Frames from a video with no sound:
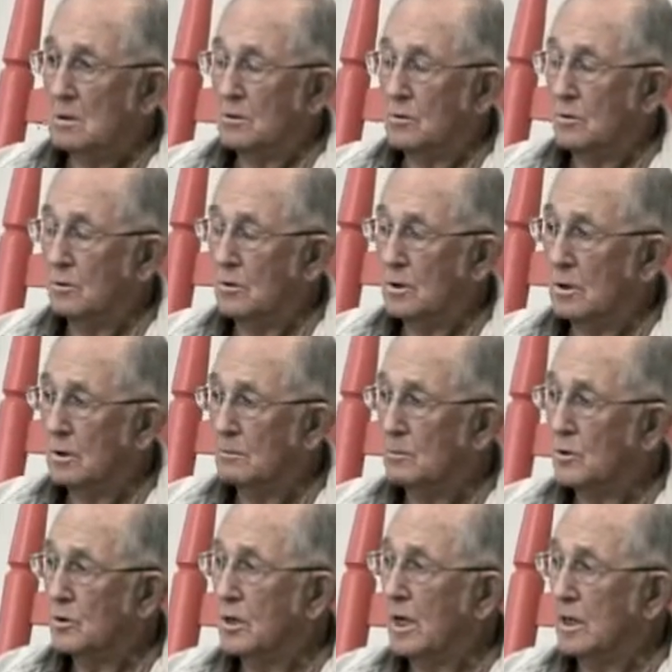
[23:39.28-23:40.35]
to uh,
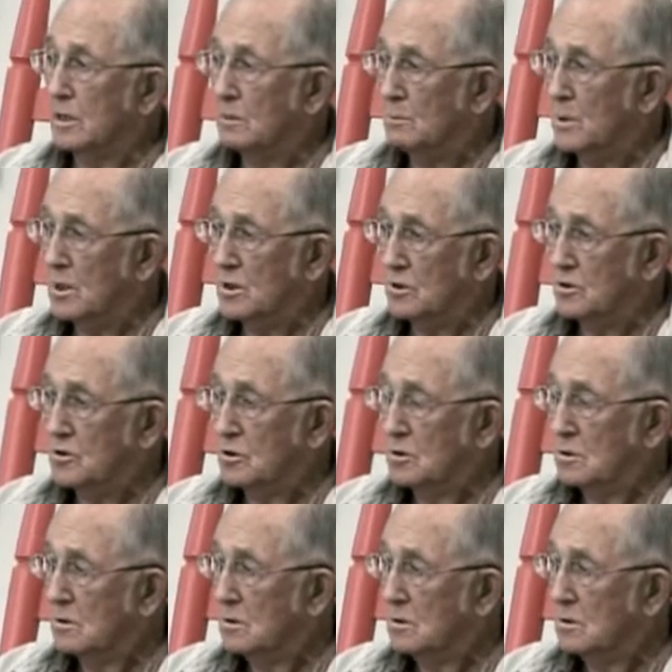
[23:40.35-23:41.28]
protect the beach,